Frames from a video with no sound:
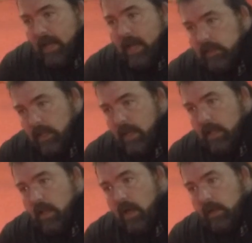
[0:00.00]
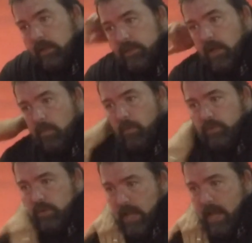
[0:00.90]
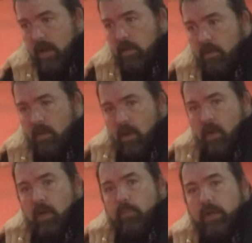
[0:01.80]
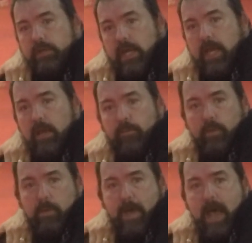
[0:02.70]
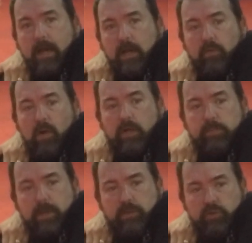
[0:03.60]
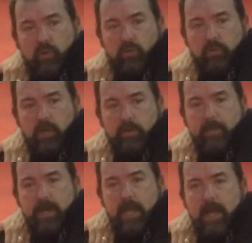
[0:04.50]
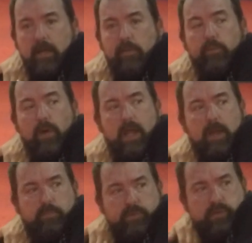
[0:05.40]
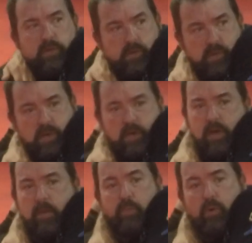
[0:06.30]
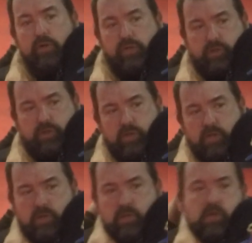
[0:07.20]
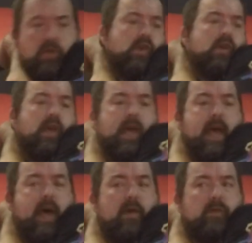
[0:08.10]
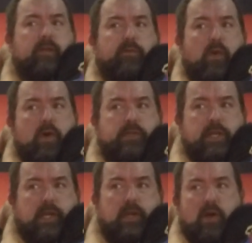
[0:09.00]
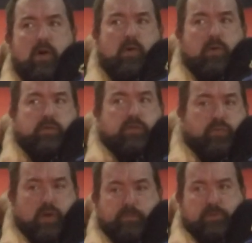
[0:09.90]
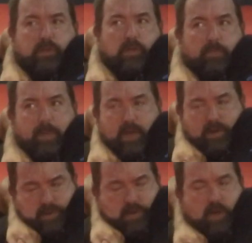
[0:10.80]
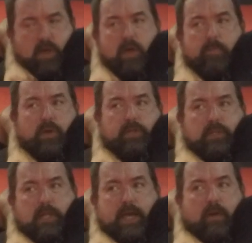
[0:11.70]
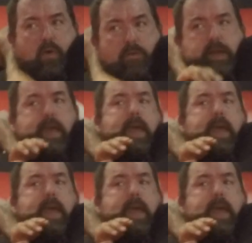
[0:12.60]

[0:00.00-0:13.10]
I got the headlock. His elbows are down. Brings the hand from the back across my shoulder, under my neck. He frames, pushes out as far as he can go, shrimps a little bit, brings the leg over the